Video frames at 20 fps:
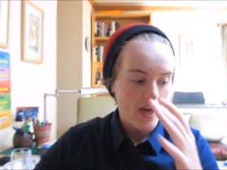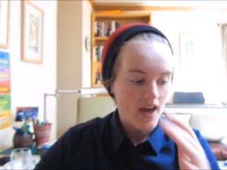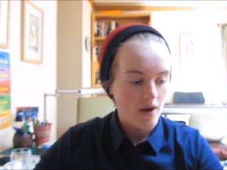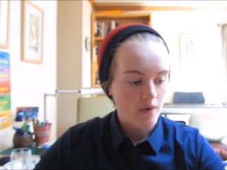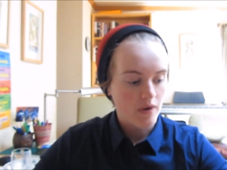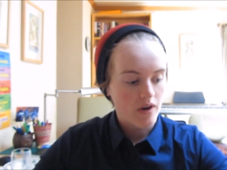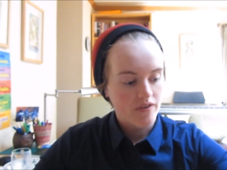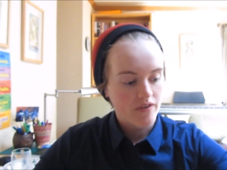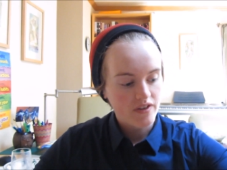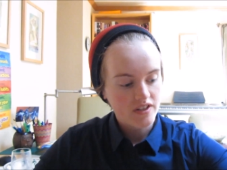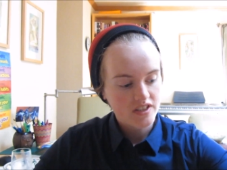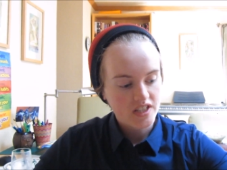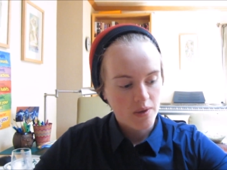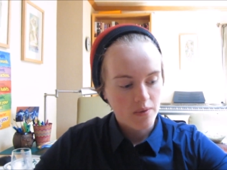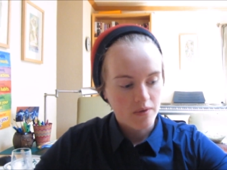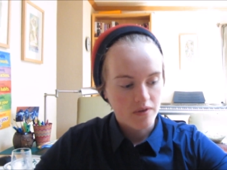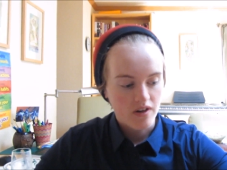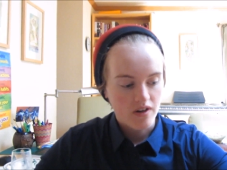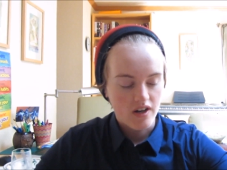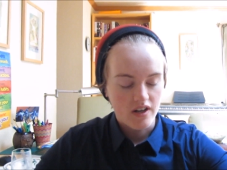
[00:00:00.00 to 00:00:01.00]
And when I first came
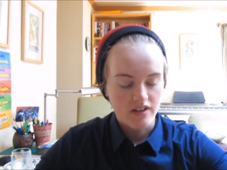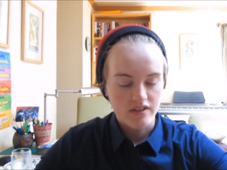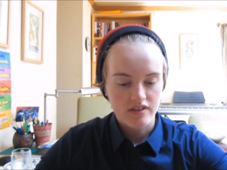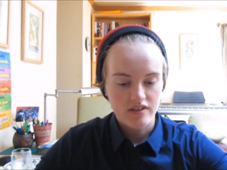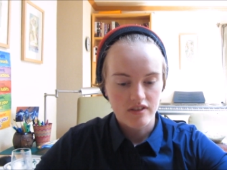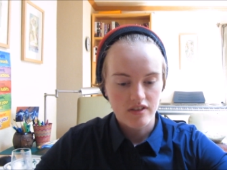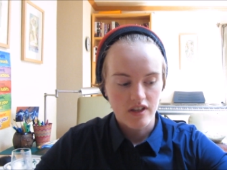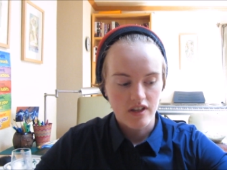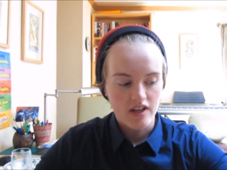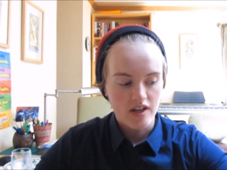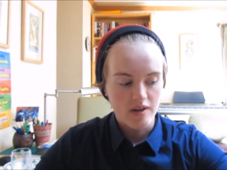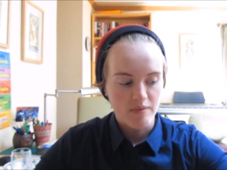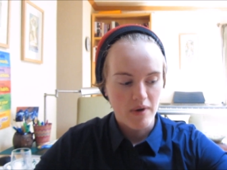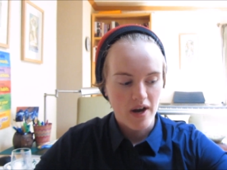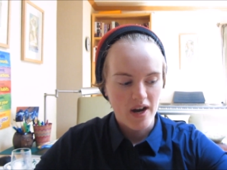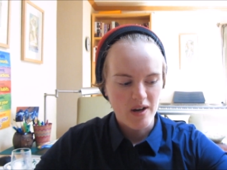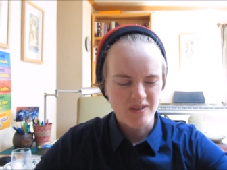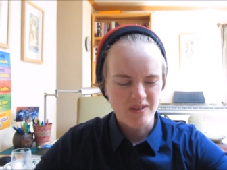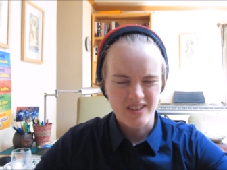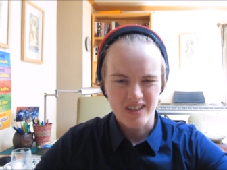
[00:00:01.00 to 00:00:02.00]
across him,
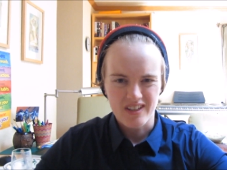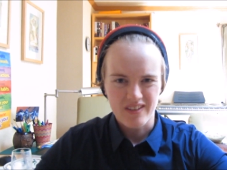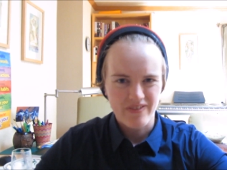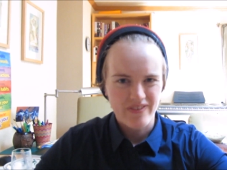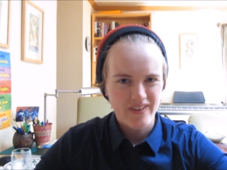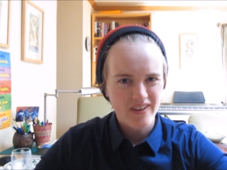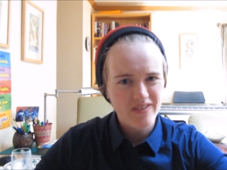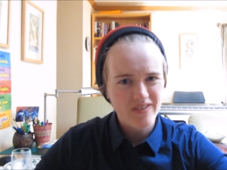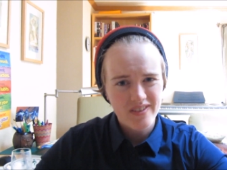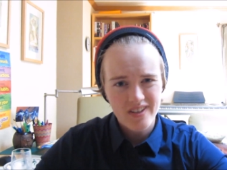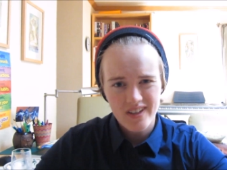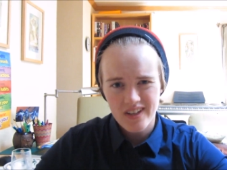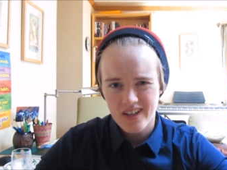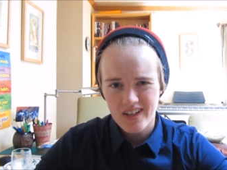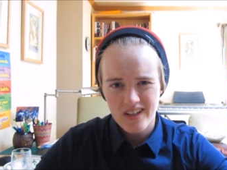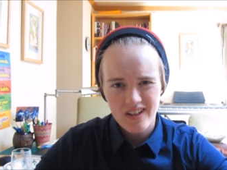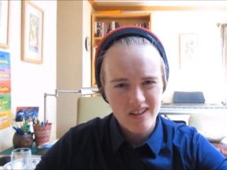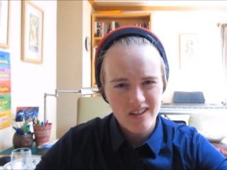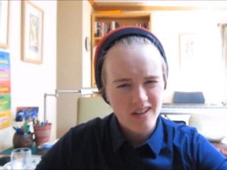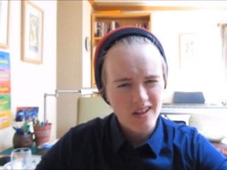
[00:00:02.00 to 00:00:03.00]
I was like
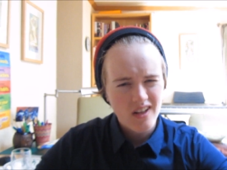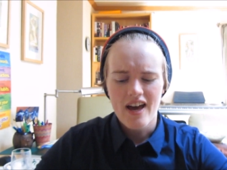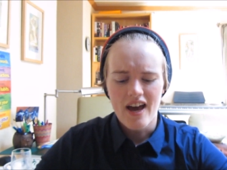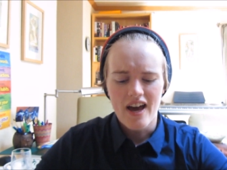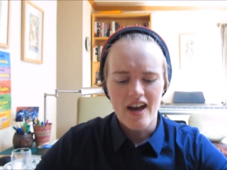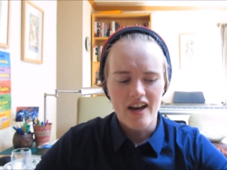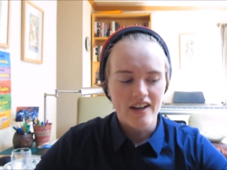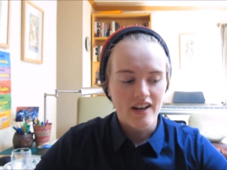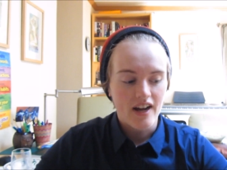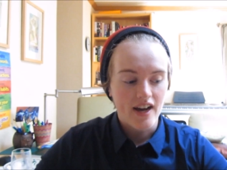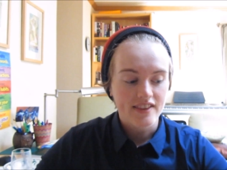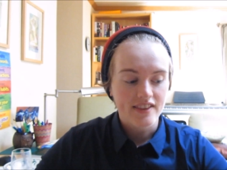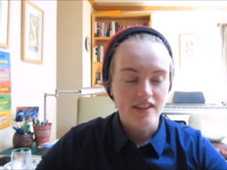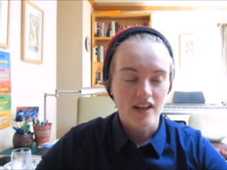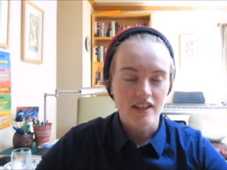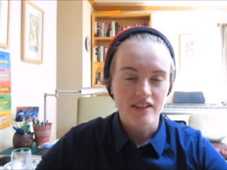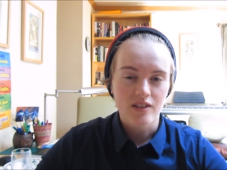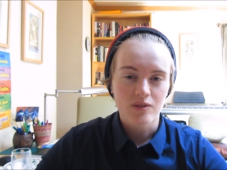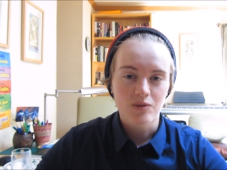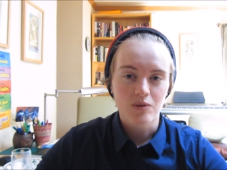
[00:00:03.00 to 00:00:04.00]
15, and I
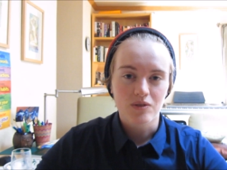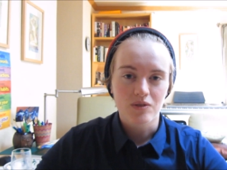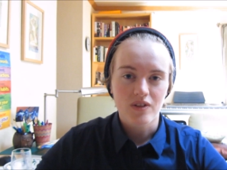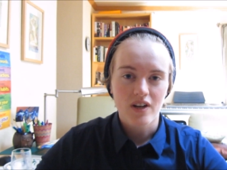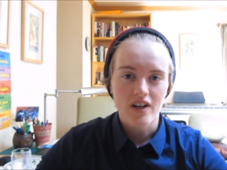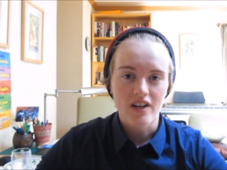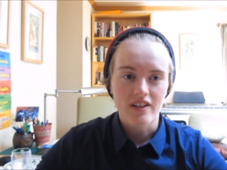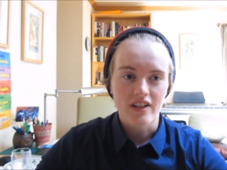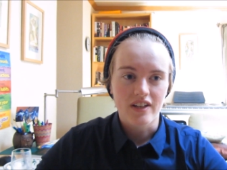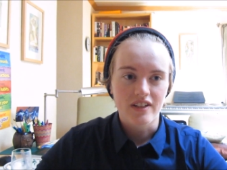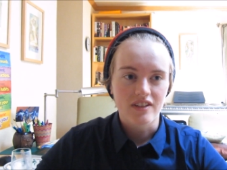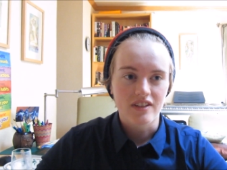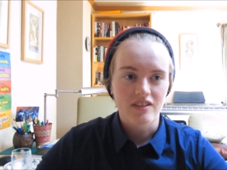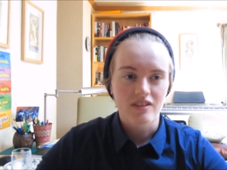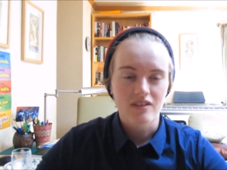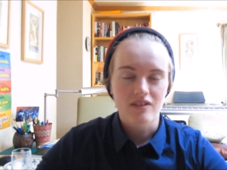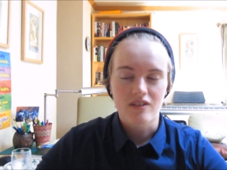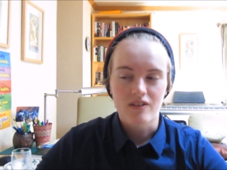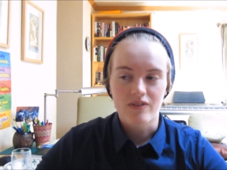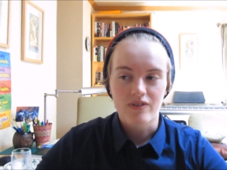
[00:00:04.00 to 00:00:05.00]
thought this was great. Like this
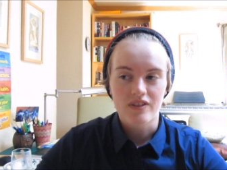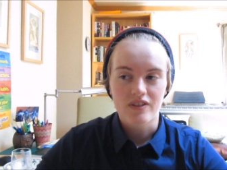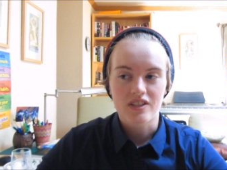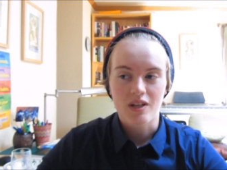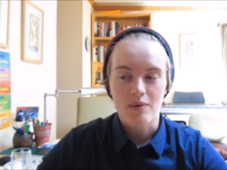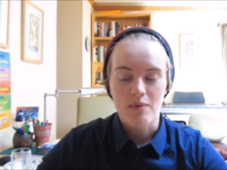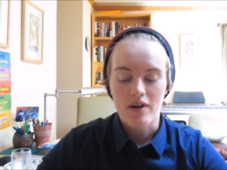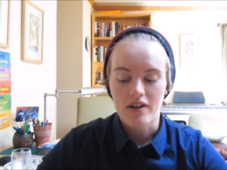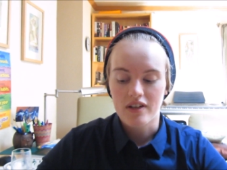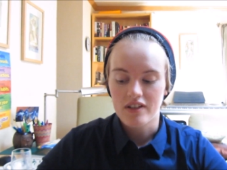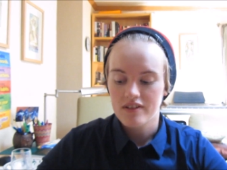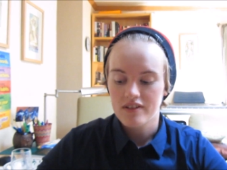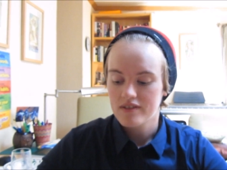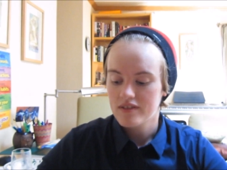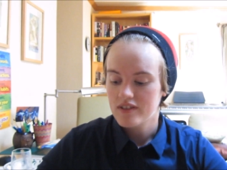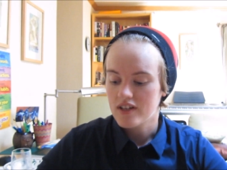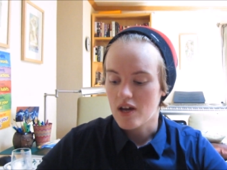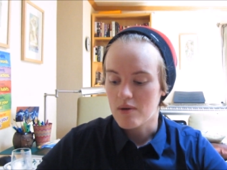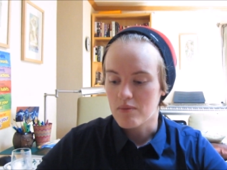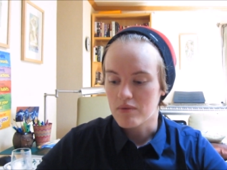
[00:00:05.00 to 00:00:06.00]
is the first time I
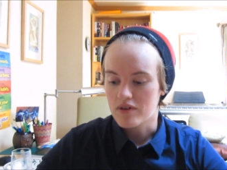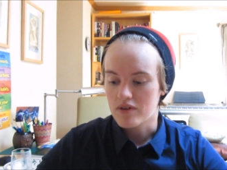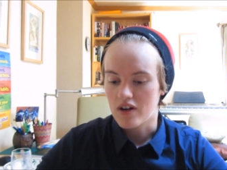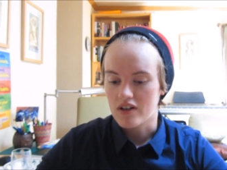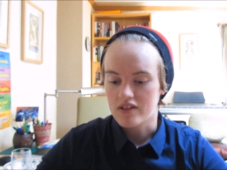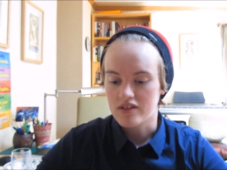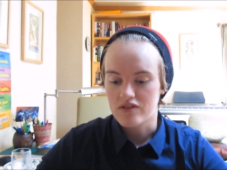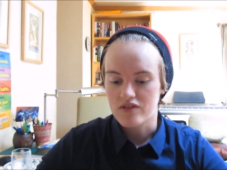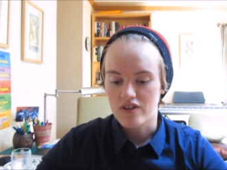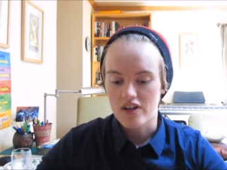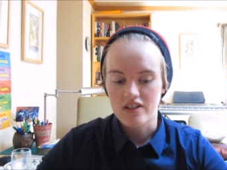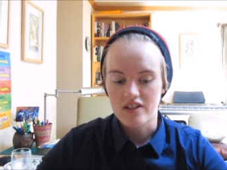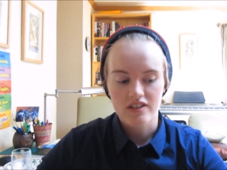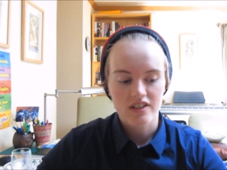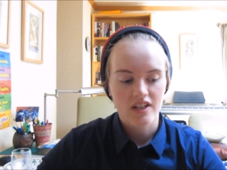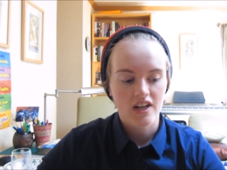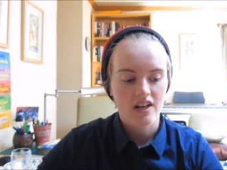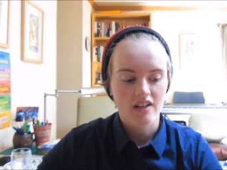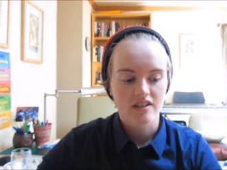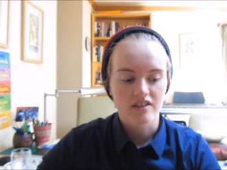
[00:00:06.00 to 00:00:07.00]
came across a trans
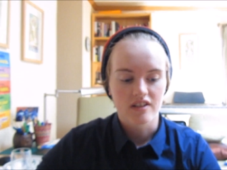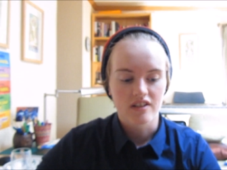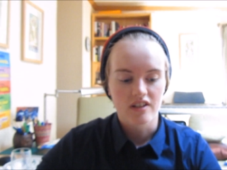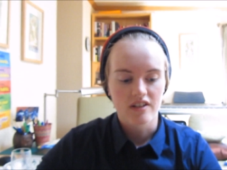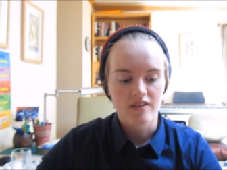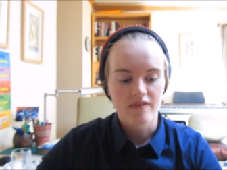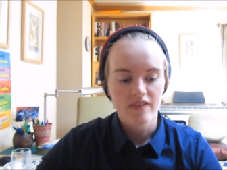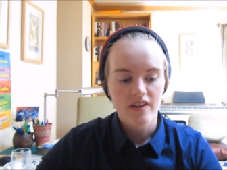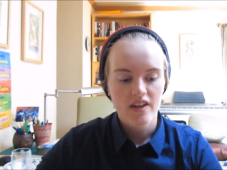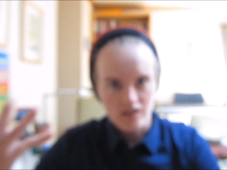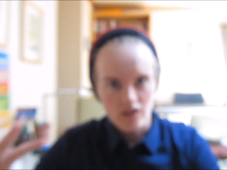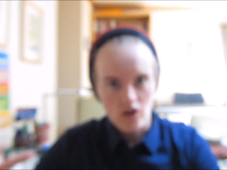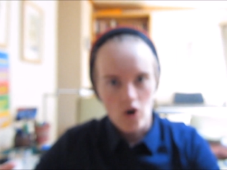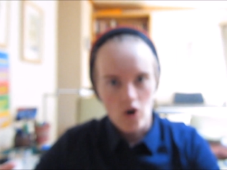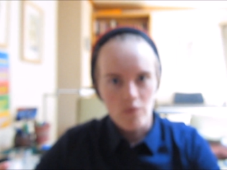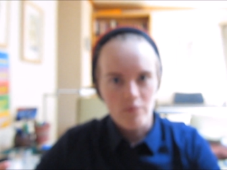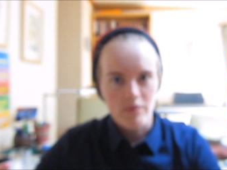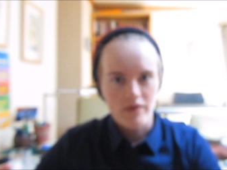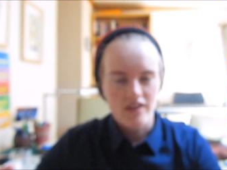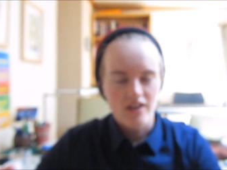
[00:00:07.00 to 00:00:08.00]
character.
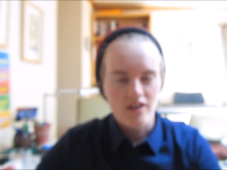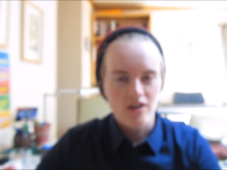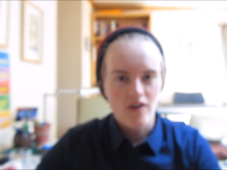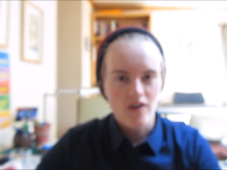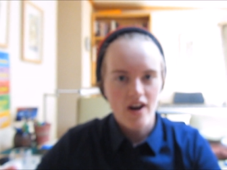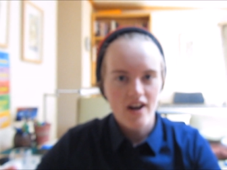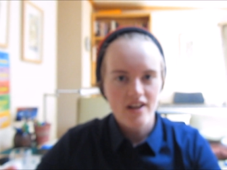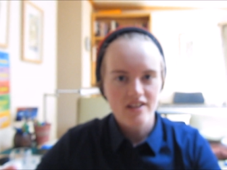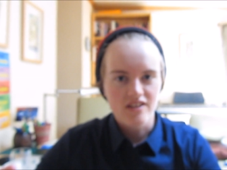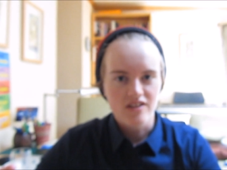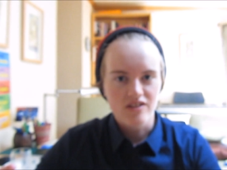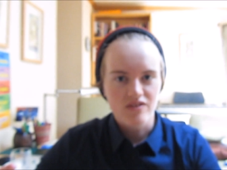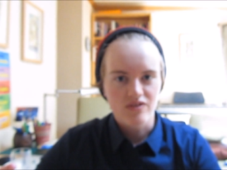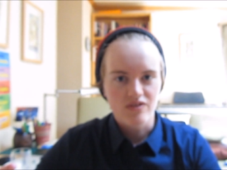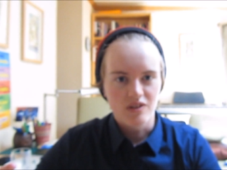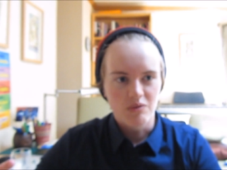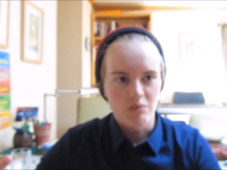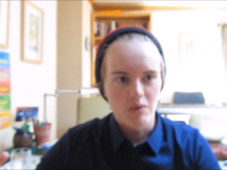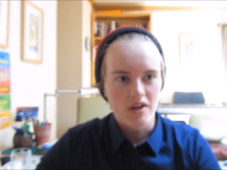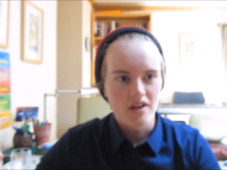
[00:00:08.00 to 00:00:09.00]
Opened the horizons
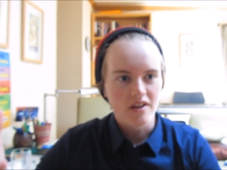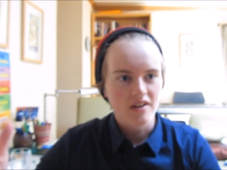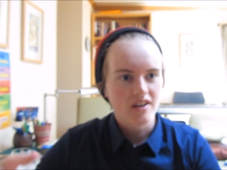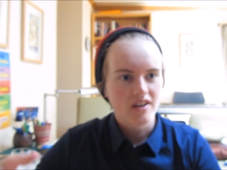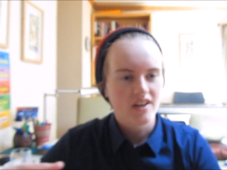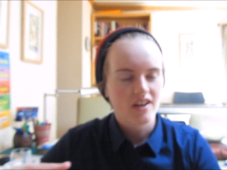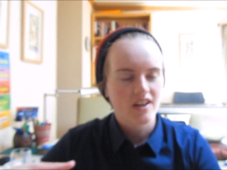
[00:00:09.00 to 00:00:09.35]
for me.